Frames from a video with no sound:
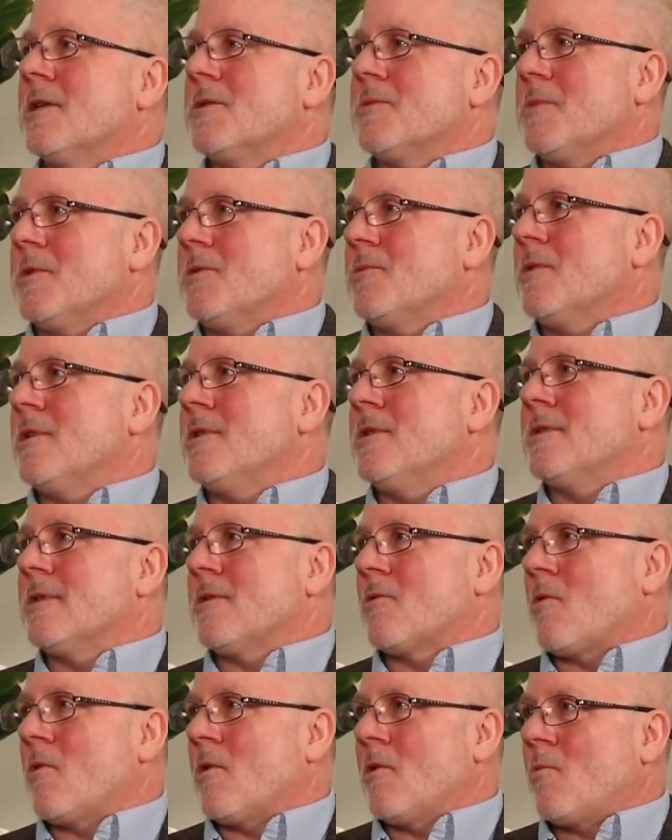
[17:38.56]
It's between
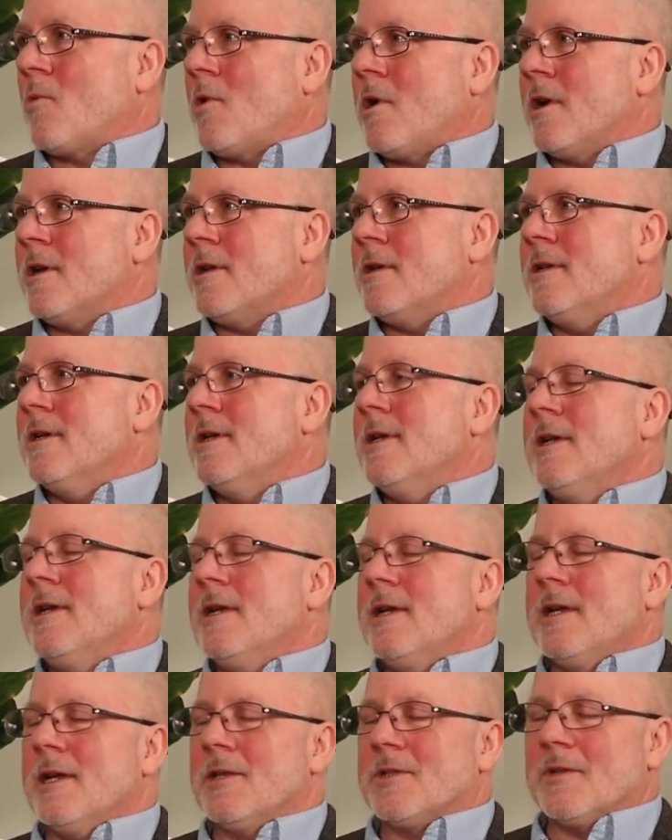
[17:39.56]
0 and
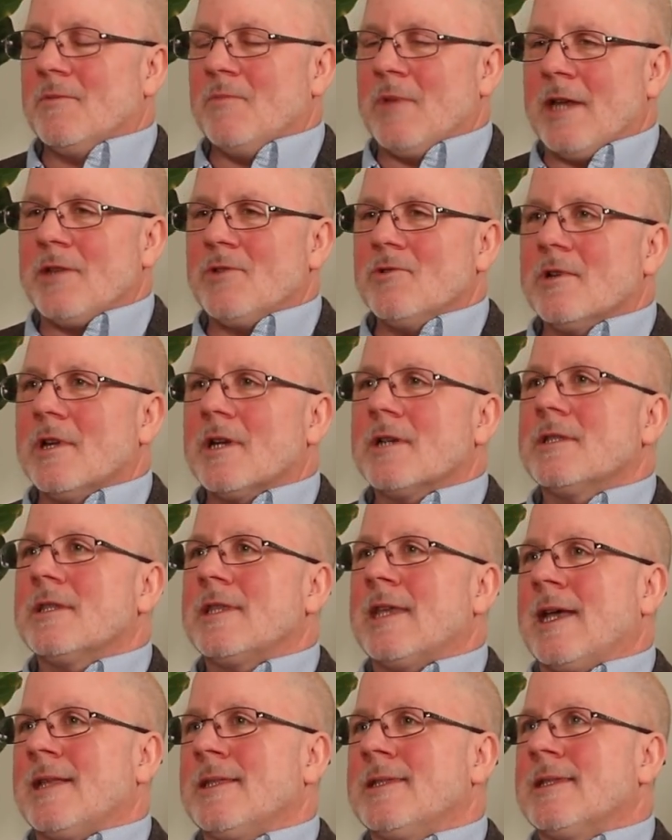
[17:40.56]
1. It's a metric
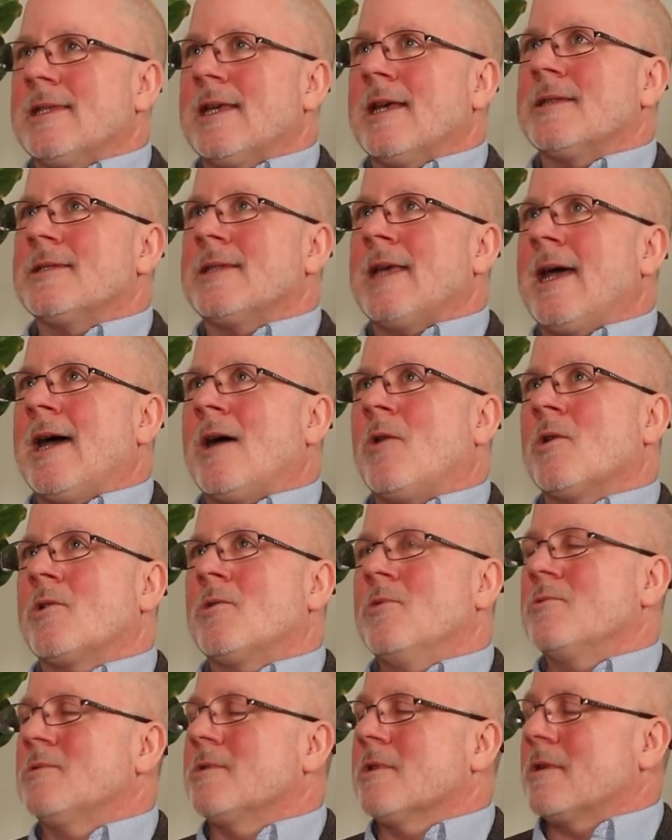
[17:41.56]
that says how
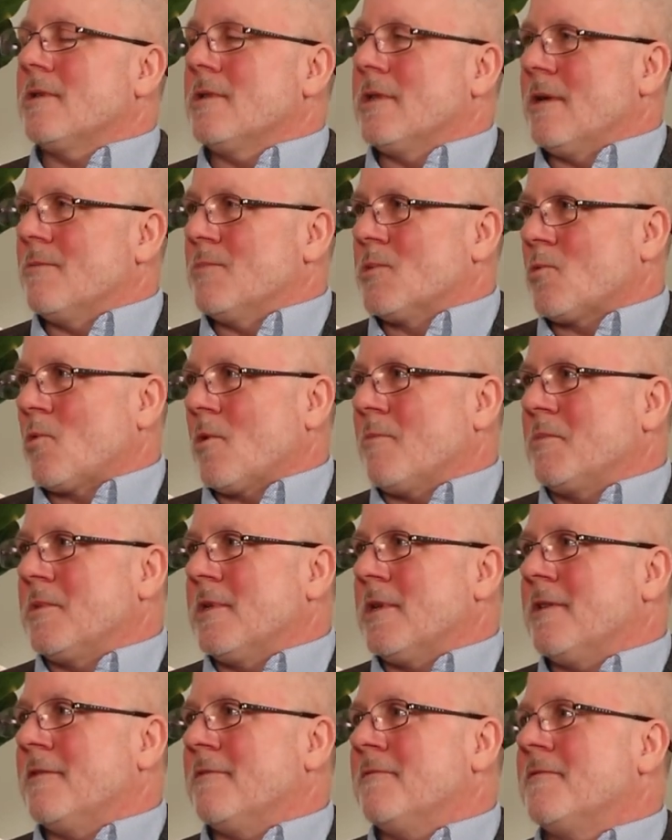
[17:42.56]
acoustically
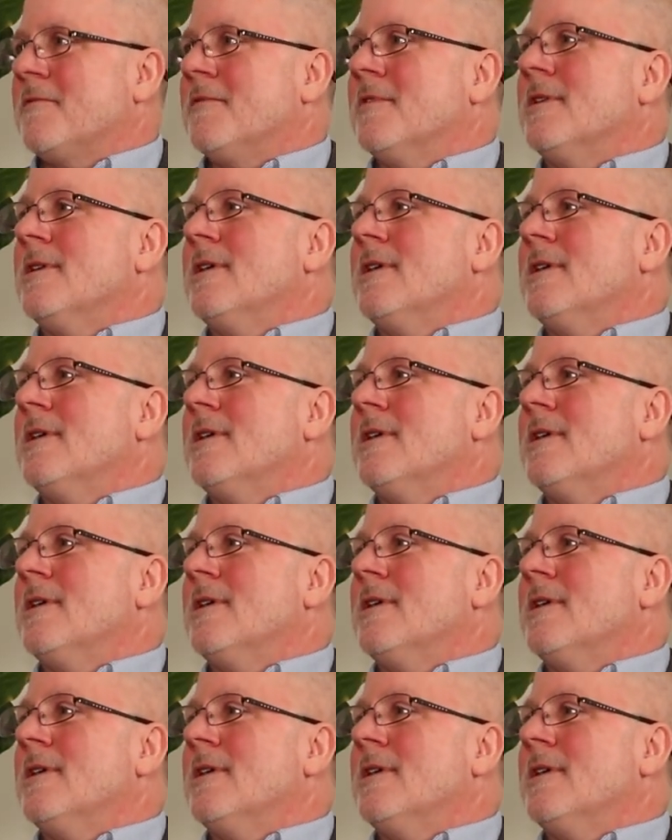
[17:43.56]
absorptive